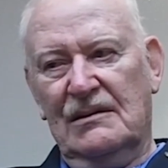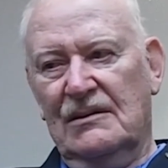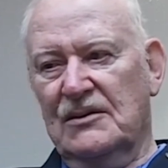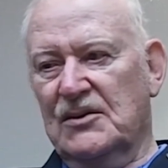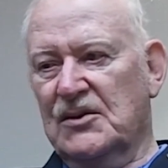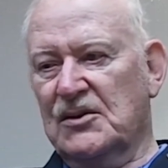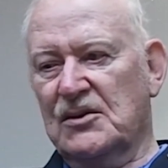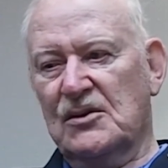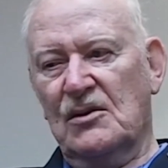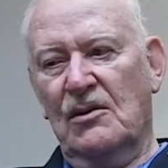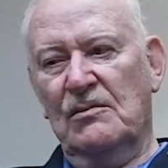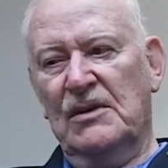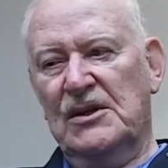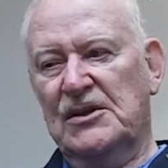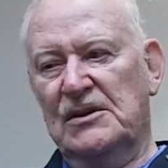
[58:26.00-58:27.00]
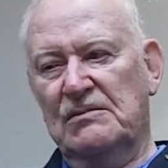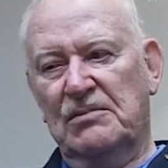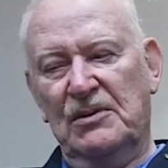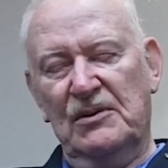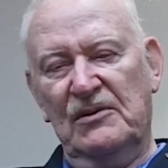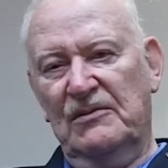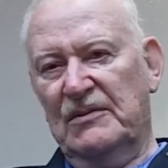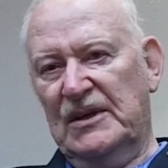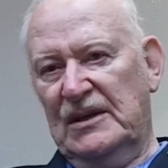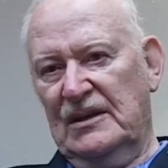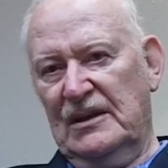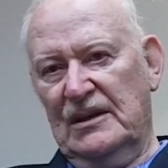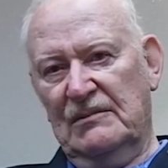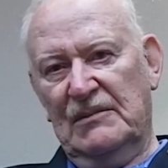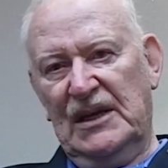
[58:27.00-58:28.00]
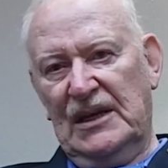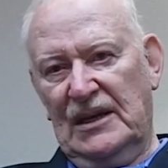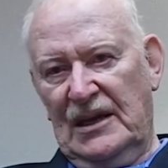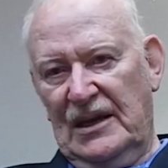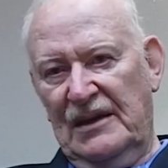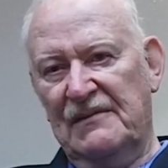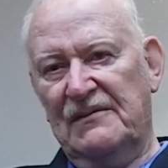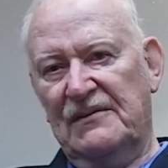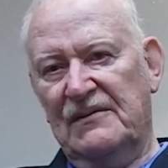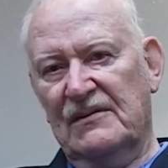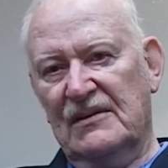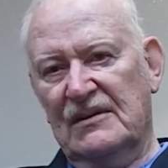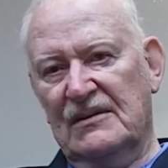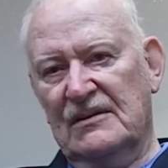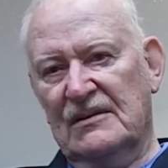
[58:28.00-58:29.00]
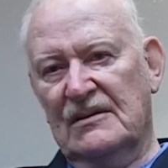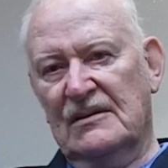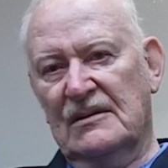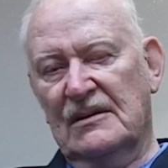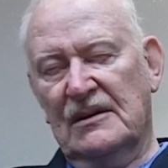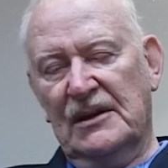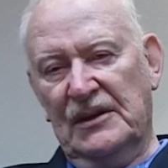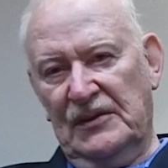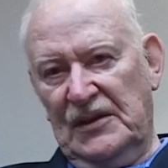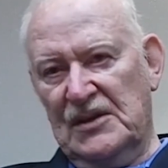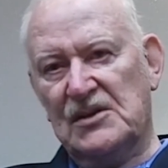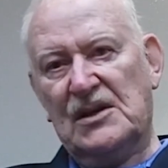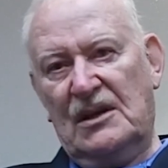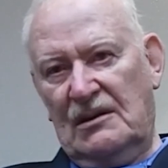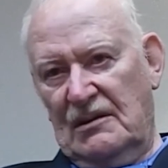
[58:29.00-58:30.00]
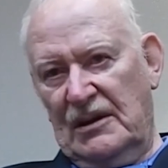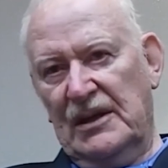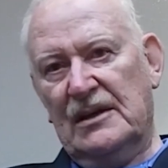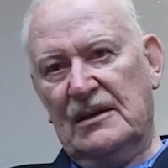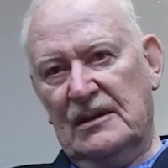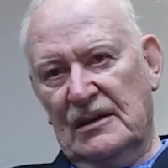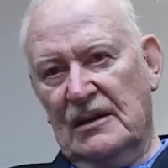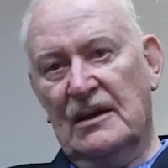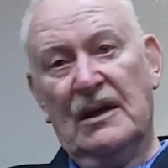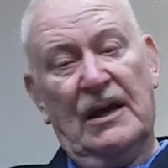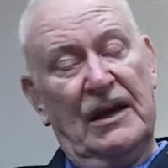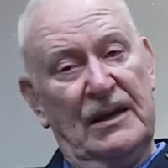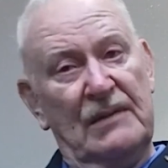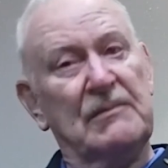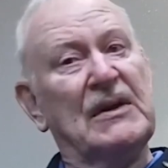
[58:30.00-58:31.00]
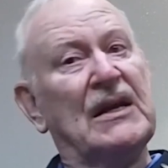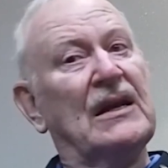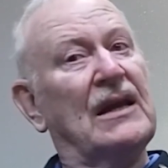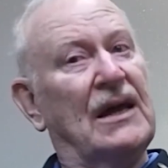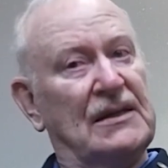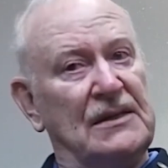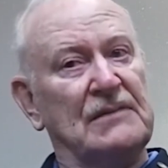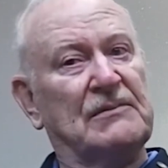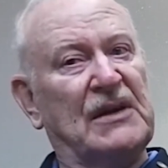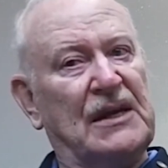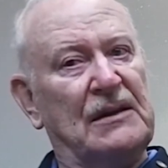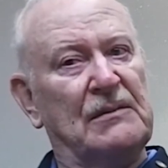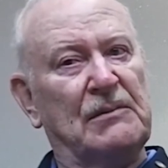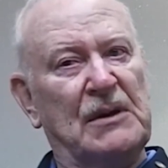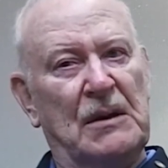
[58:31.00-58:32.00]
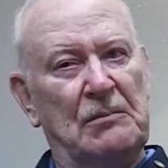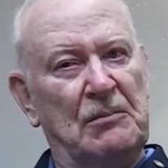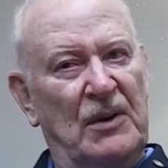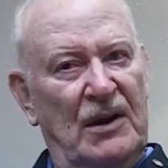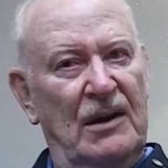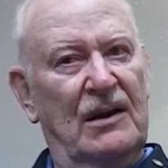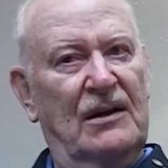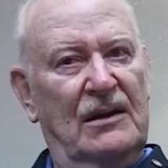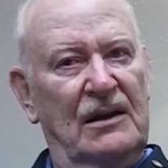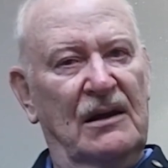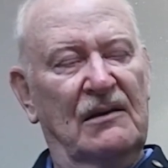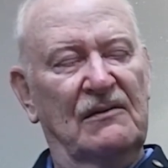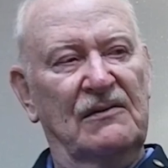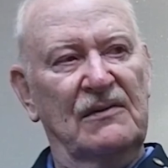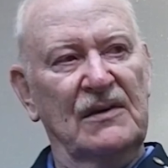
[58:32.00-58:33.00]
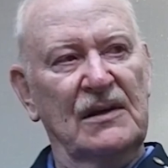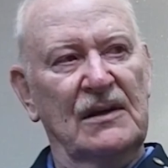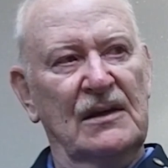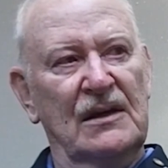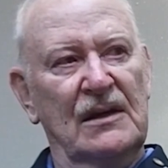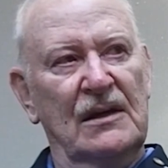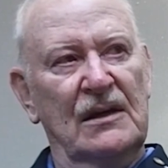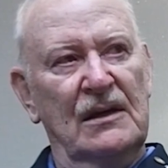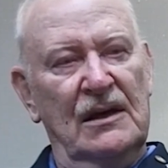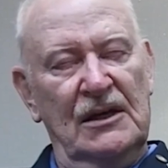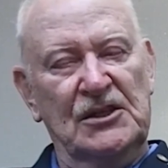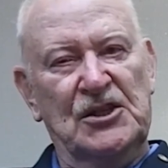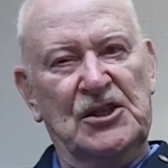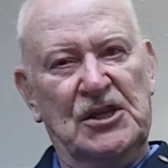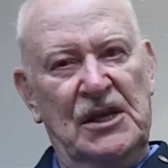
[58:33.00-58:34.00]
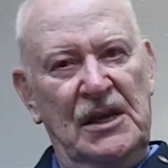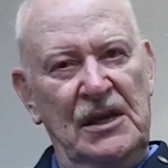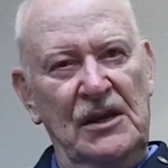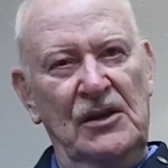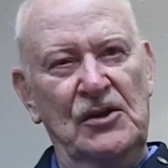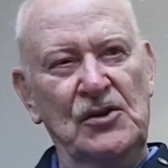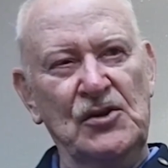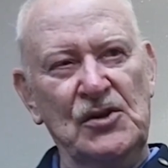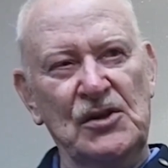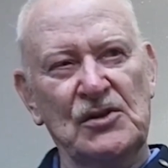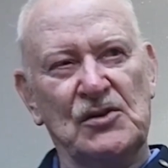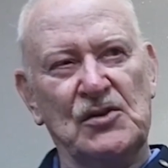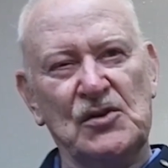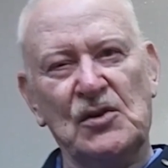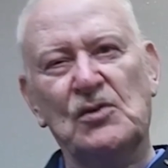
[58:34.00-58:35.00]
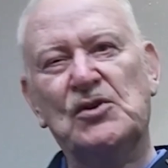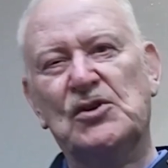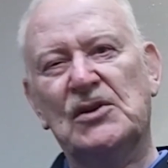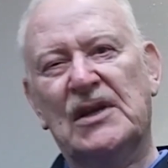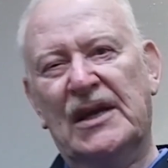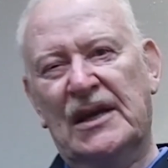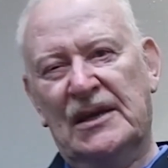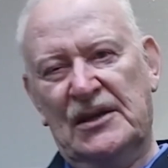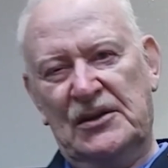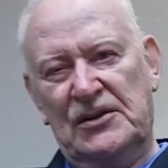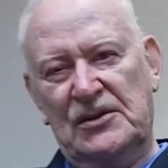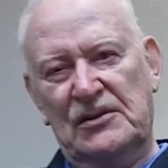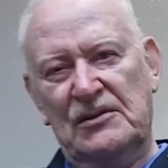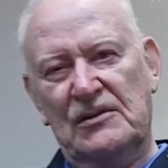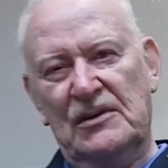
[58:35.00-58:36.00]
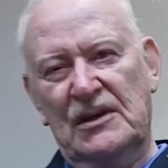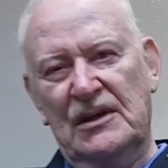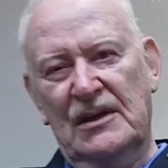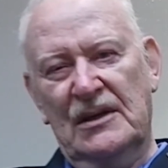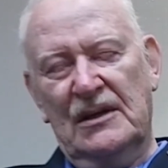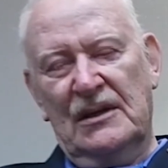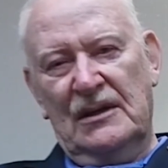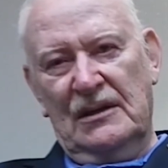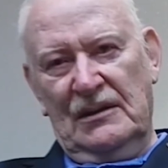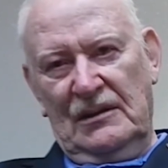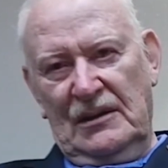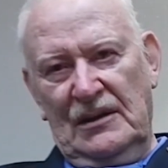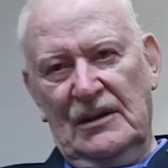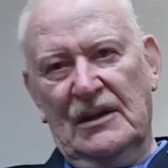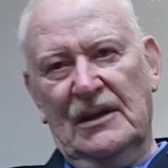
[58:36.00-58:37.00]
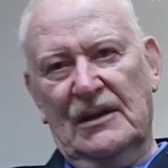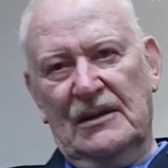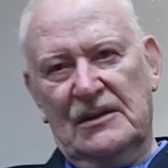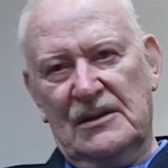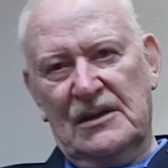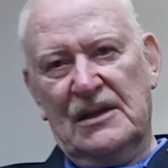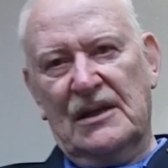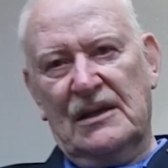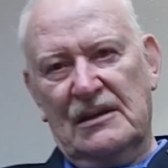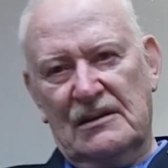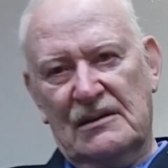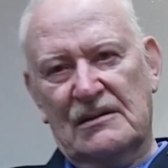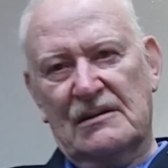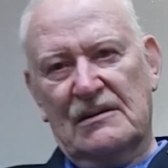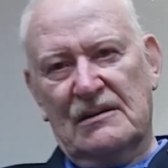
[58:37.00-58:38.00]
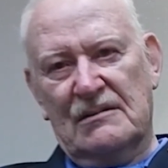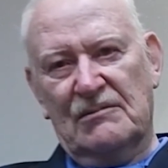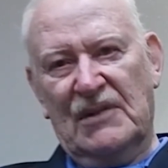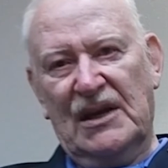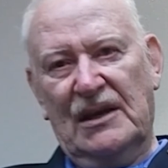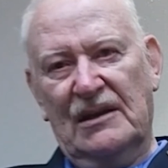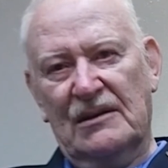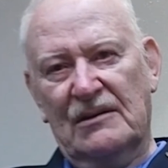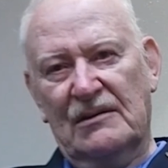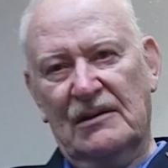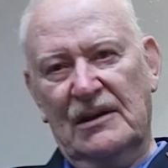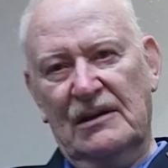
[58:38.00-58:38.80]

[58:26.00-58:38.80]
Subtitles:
so much improvement in my life in this area. And it meant a lot to me to be a part of a change in social attitude in the United States, my country.